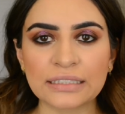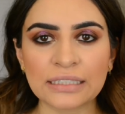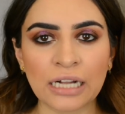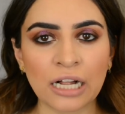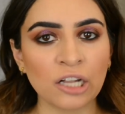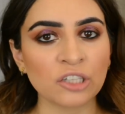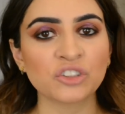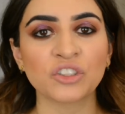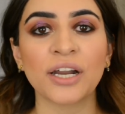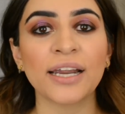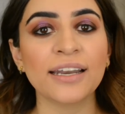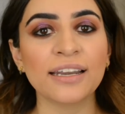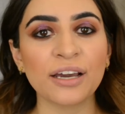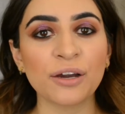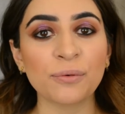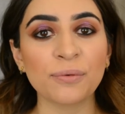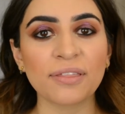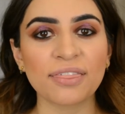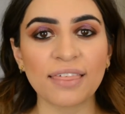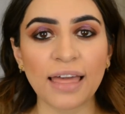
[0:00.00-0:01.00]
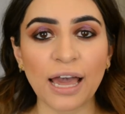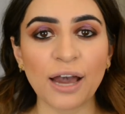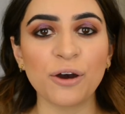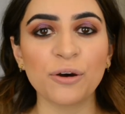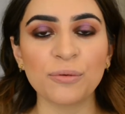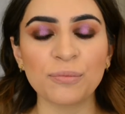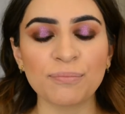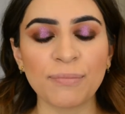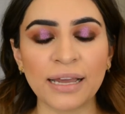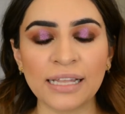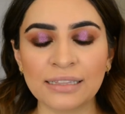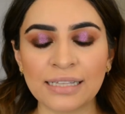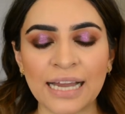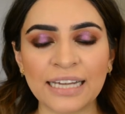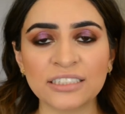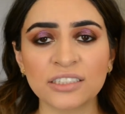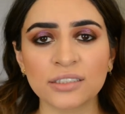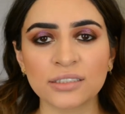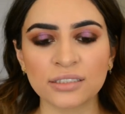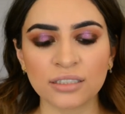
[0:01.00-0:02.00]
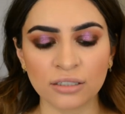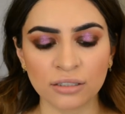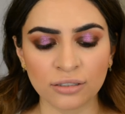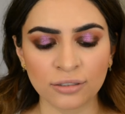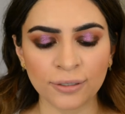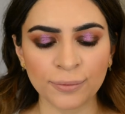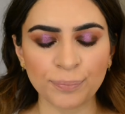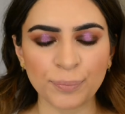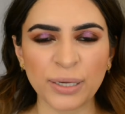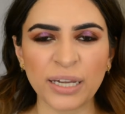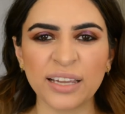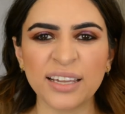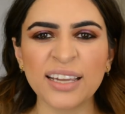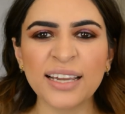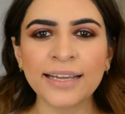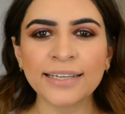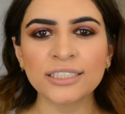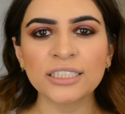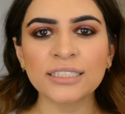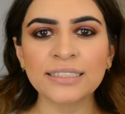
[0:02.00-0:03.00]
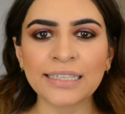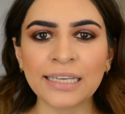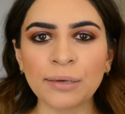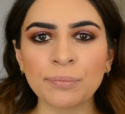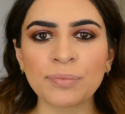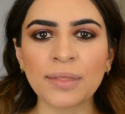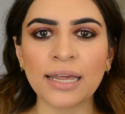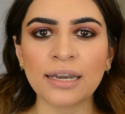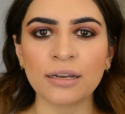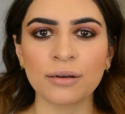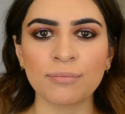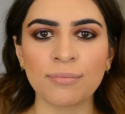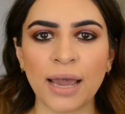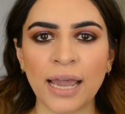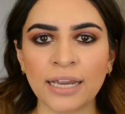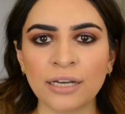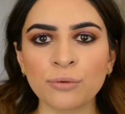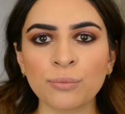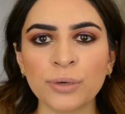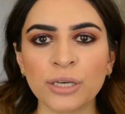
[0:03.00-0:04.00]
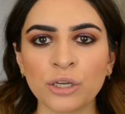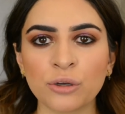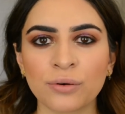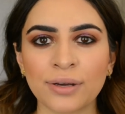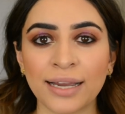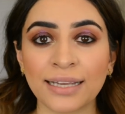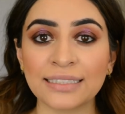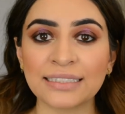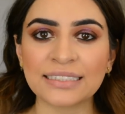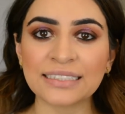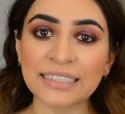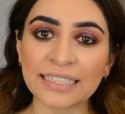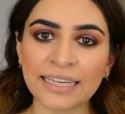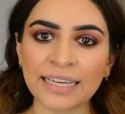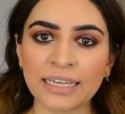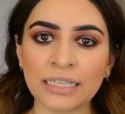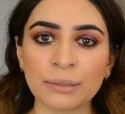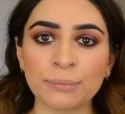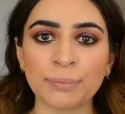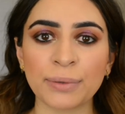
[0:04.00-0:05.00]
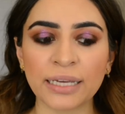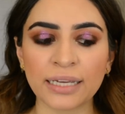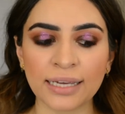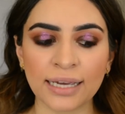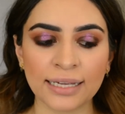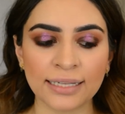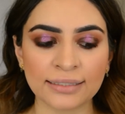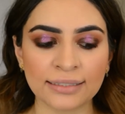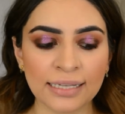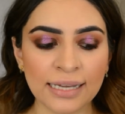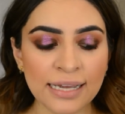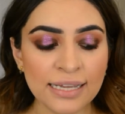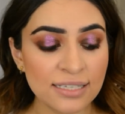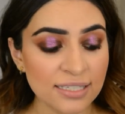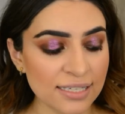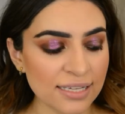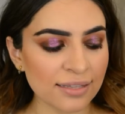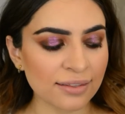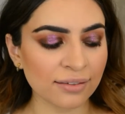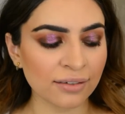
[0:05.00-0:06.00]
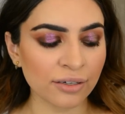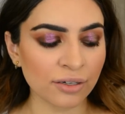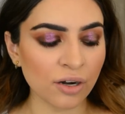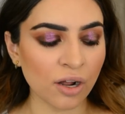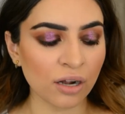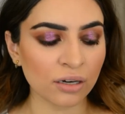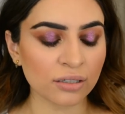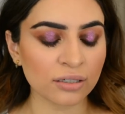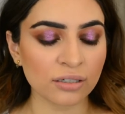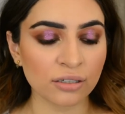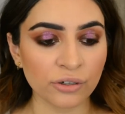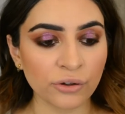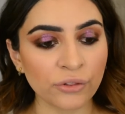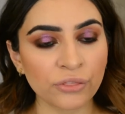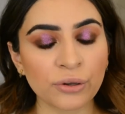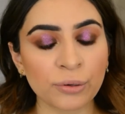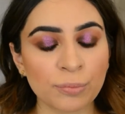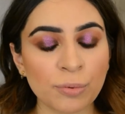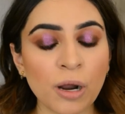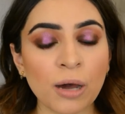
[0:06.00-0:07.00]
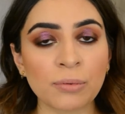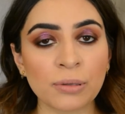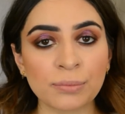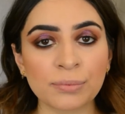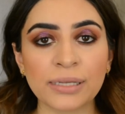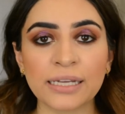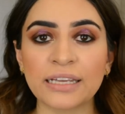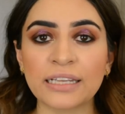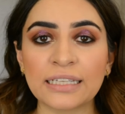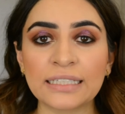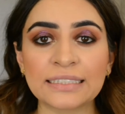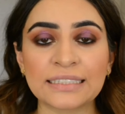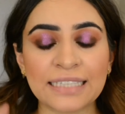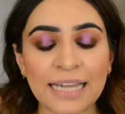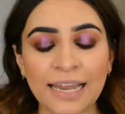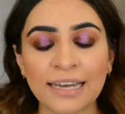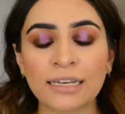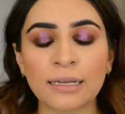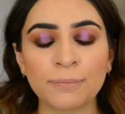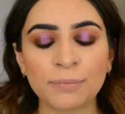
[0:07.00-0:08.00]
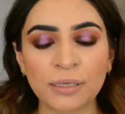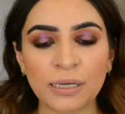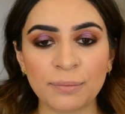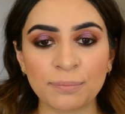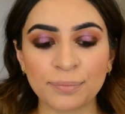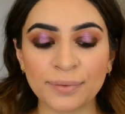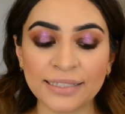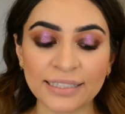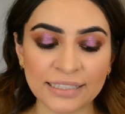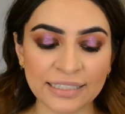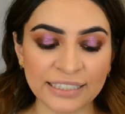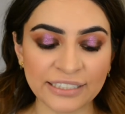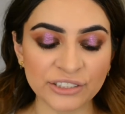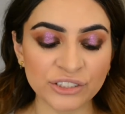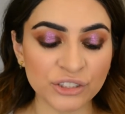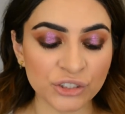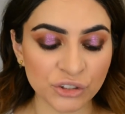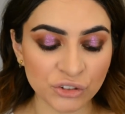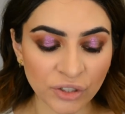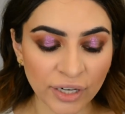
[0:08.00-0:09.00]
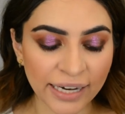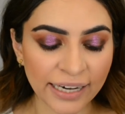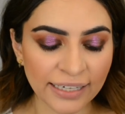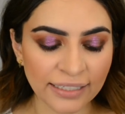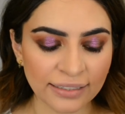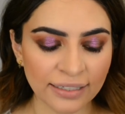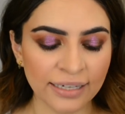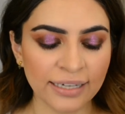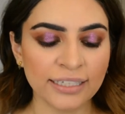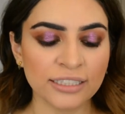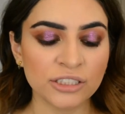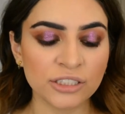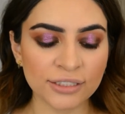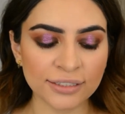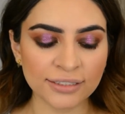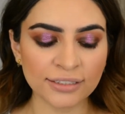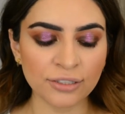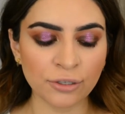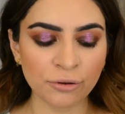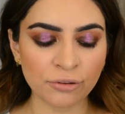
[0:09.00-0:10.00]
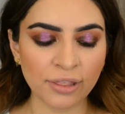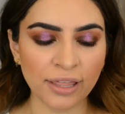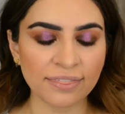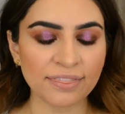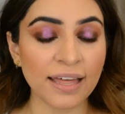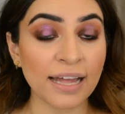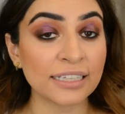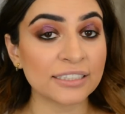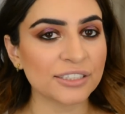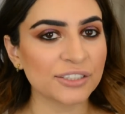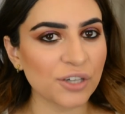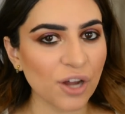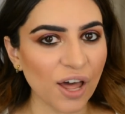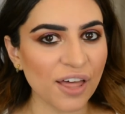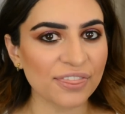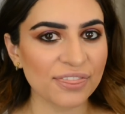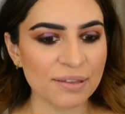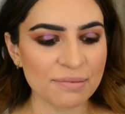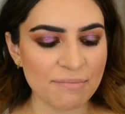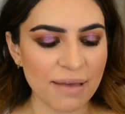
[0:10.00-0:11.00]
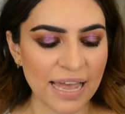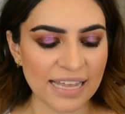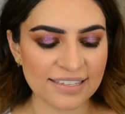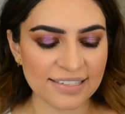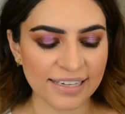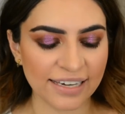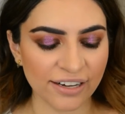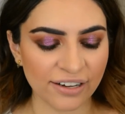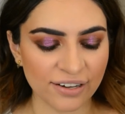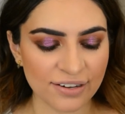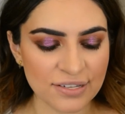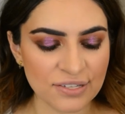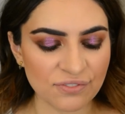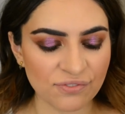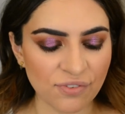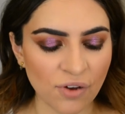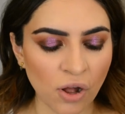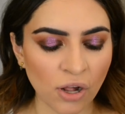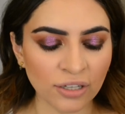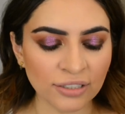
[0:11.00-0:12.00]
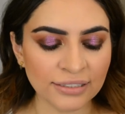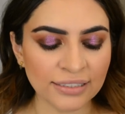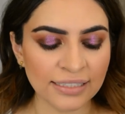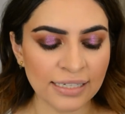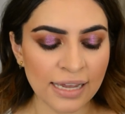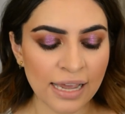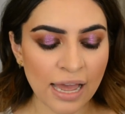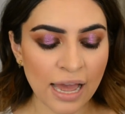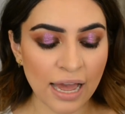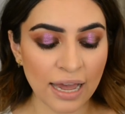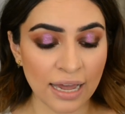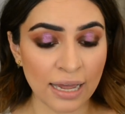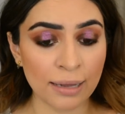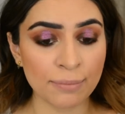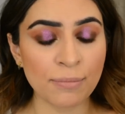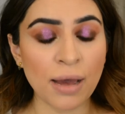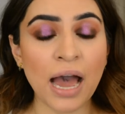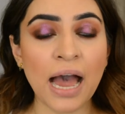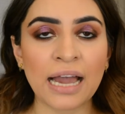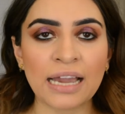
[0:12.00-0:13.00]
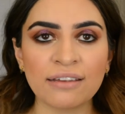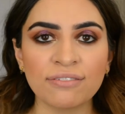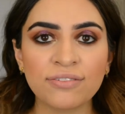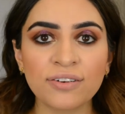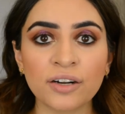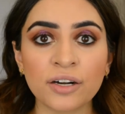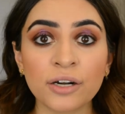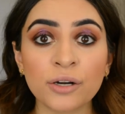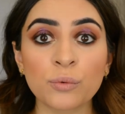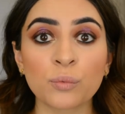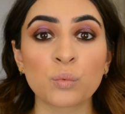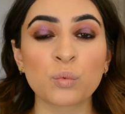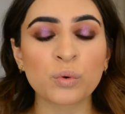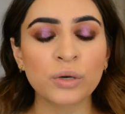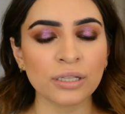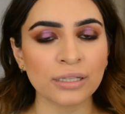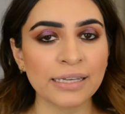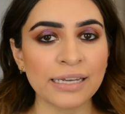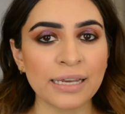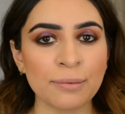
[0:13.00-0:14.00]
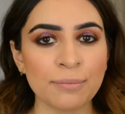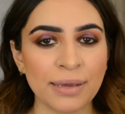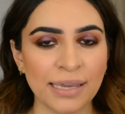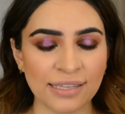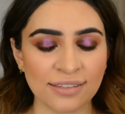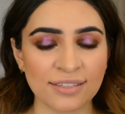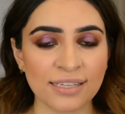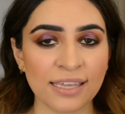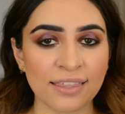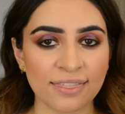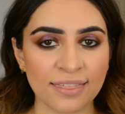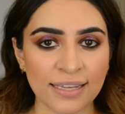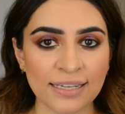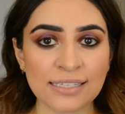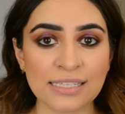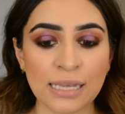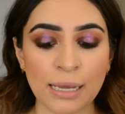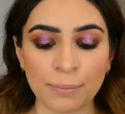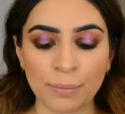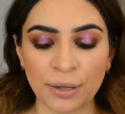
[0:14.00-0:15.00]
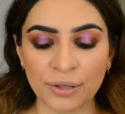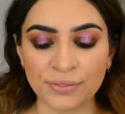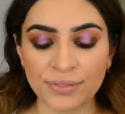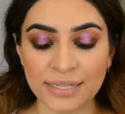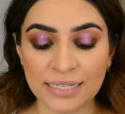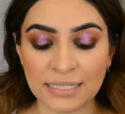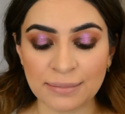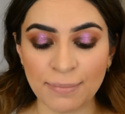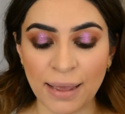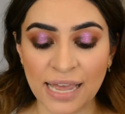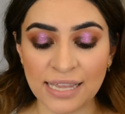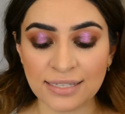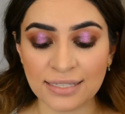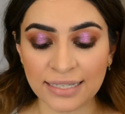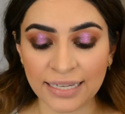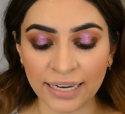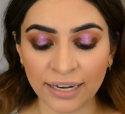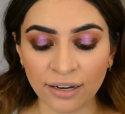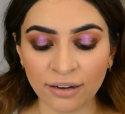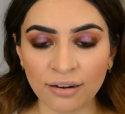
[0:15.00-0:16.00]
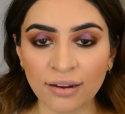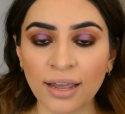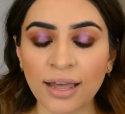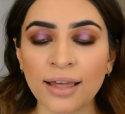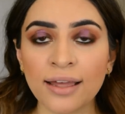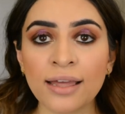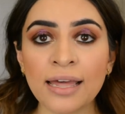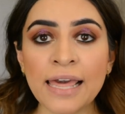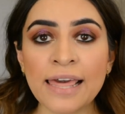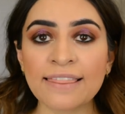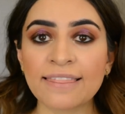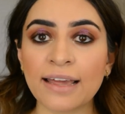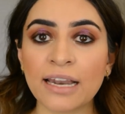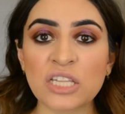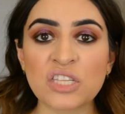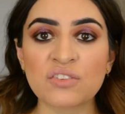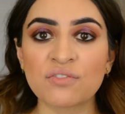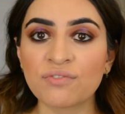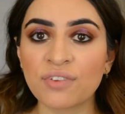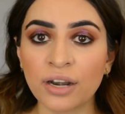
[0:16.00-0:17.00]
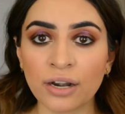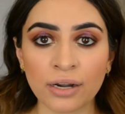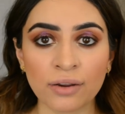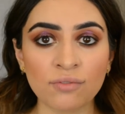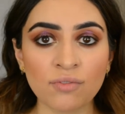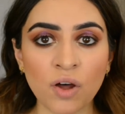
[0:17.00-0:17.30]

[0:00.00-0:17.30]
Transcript: I'll try it out without my lashes curled. But just keep that in mind when you guys see it, because since they're not curled, they'll probably stand up completely straight. Just know that that's not the mascara's fault. I've heard really amazing things about this mascara, that it's very